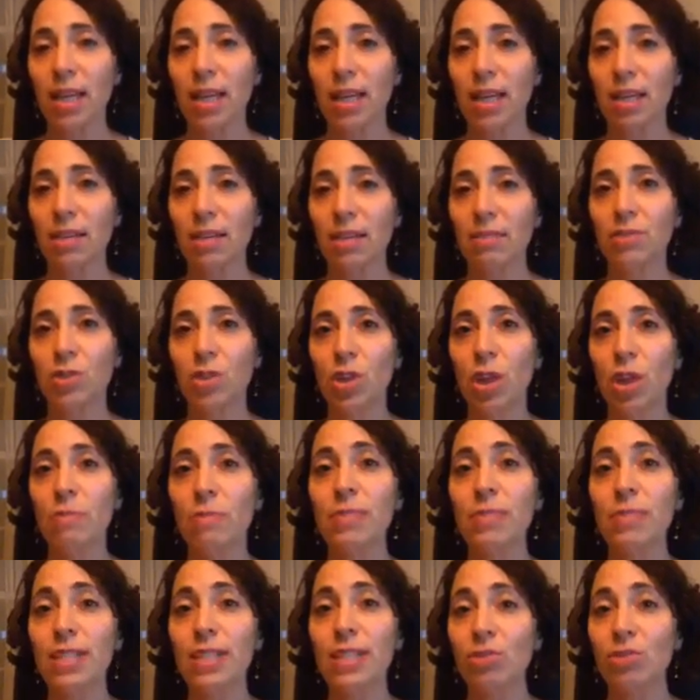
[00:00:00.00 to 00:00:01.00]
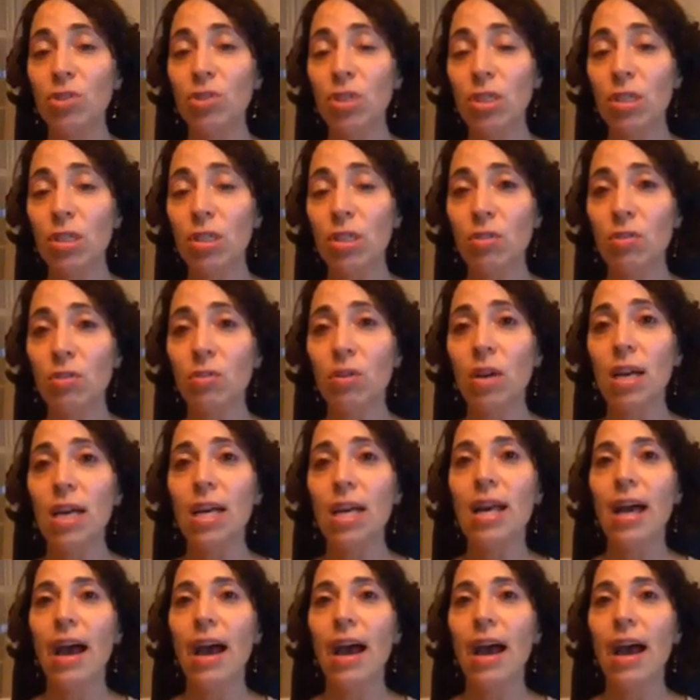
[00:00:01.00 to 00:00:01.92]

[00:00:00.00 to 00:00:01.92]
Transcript: kind of jumps in too,